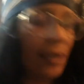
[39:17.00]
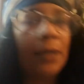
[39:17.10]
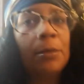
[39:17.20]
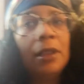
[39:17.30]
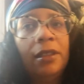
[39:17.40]
up
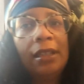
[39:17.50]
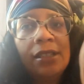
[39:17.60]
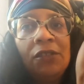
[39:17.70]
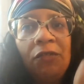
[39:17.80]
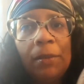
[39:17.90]

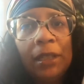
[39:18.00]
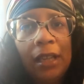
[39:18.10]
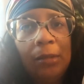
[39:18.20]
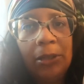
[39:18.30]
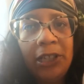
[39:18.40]
this from the
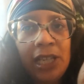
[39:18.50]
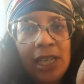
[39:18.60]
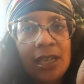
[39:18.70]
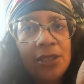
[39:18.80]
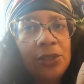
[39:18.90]
library
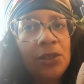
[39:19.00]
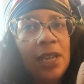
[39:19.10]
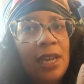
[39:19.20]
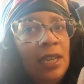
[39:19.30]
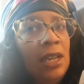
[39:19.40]

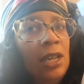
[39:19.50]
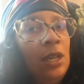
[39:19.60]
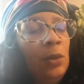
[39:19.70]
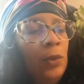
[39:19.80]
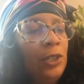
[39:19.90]
yesterday,
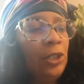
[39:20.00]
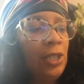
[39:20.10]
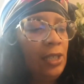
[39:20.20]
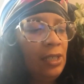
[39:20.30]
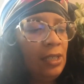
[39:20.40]
which
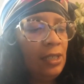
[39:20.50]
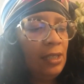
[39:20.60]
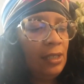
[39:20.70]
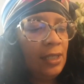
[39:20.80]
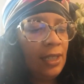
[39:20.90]

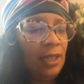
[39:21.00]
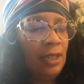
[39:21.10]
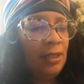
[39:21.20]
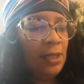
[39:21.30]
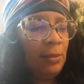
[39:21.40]
is
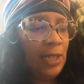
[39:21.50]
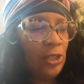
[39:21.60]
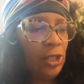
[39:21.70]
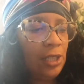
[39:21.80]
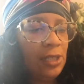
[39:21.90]

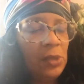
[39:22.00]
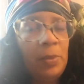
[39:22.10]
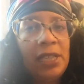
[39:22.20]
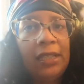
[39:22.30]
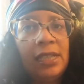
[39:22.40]
Intimations
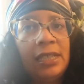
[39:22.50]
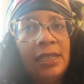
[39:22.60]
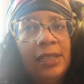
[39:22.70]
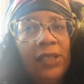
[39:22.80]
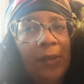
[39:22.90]
by
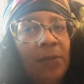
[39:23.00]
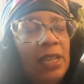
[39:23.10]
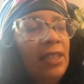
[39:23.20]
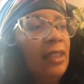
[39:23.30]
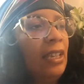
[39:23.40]
Zadie
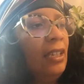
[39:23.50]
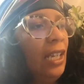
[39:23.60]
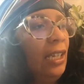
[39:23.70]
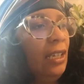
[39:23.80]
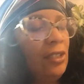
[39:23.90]
Smith, and
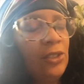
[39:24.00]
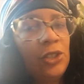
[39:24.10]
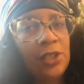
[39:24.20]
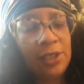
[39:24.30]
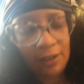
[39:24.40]
it is
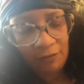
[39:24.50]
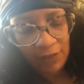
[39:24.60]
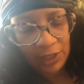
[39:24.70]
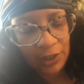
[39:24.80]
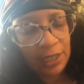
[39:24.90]
just a
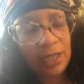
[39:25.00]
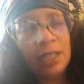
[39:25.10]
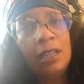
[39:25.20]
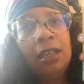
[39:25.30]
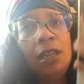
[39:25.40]
very
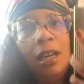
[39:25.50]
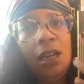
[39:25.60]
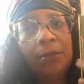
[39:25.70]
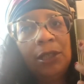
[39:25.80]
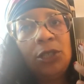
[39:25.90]

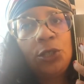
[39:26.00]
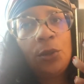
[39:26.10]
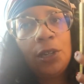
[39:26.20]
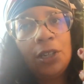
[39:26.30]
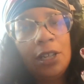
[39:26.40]

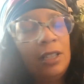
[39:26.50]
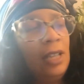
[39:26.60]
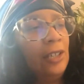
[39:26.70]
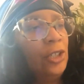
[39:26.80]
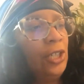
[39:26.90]
short
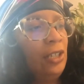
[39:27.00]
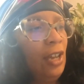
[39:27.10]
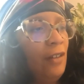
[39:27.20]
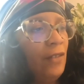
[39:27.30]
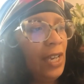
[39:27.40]
collection
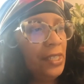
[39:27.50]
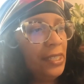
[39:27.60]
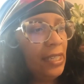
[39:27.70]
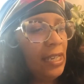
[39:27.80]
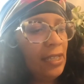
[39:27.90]
of
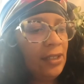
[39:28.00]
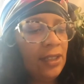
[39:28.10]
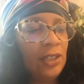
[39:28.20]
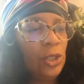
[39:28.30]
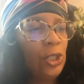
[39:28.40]
essays
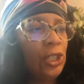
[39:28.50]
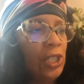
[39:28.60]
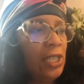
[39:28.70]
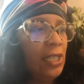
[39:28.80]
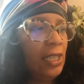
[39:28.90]
that
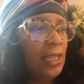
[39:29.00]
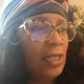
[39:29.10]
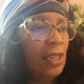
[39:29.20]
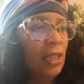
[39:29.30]
she